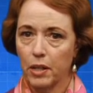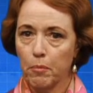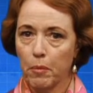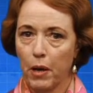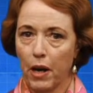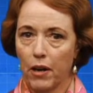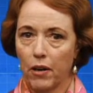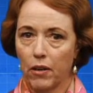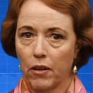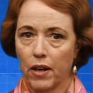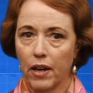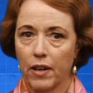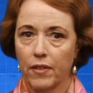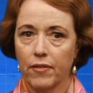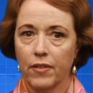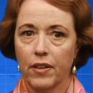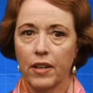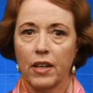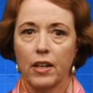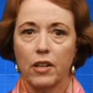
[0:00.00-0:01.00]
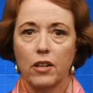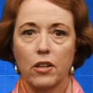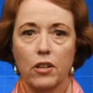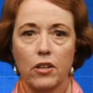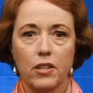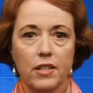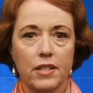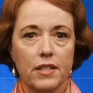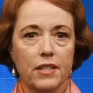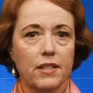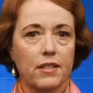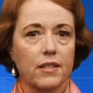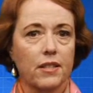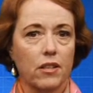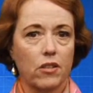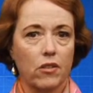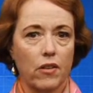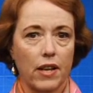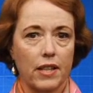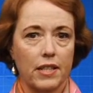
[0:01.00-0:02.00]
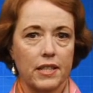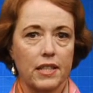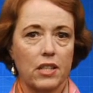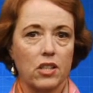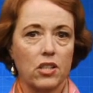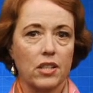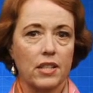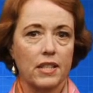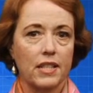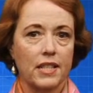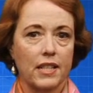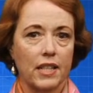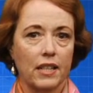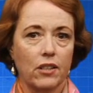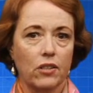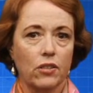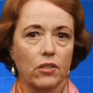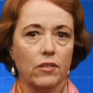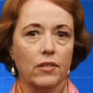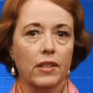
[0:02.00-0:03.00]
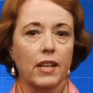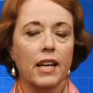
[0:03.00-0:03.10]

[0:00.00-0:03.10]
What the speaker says: paragraph uses the transition signal,